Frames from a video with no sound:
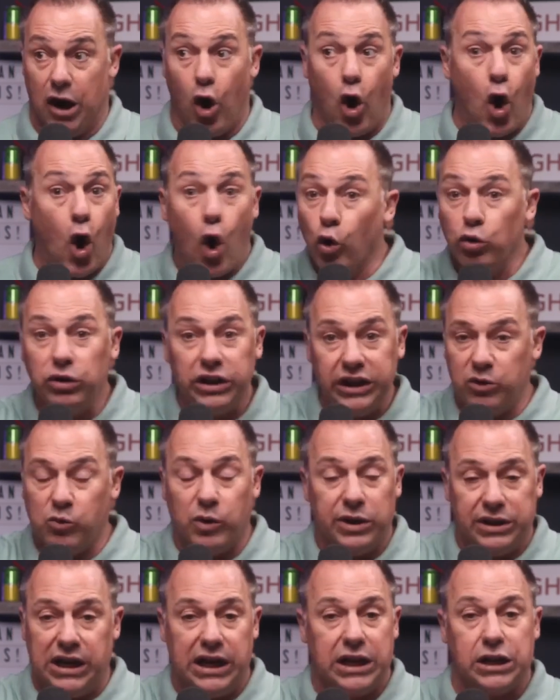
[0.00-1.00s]
Only
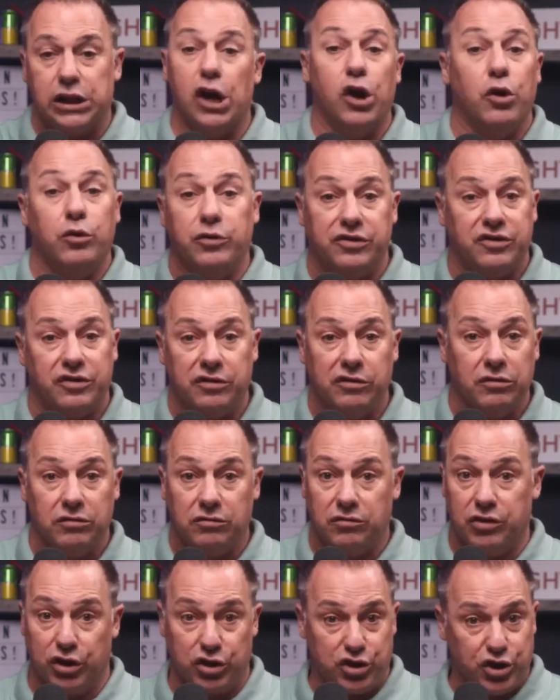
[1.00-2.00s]
when they close.
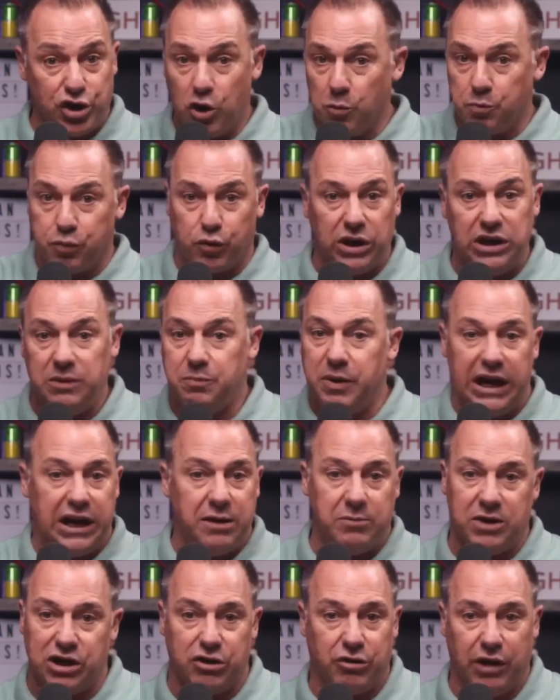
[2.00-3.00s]
There's no
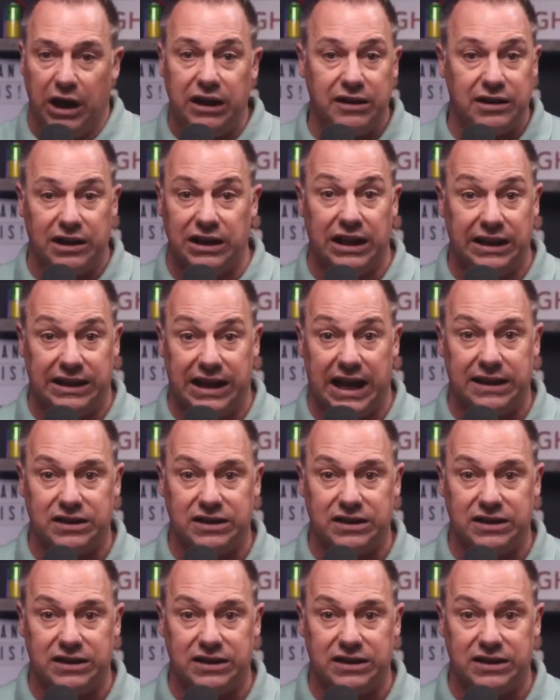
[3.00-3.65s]
prepayment or anything like that.